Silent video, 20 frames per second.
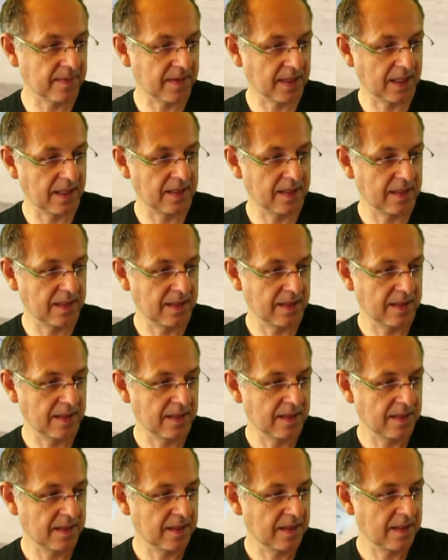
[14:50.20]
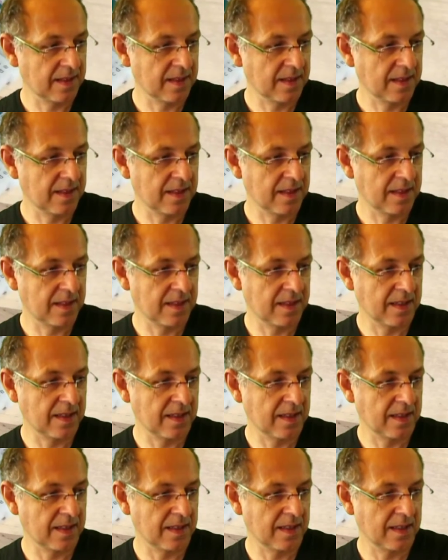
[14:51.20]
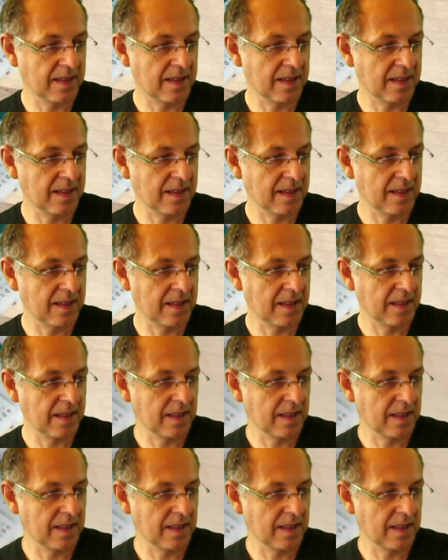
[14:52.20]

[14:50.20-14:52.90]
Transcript: Nobody speaks.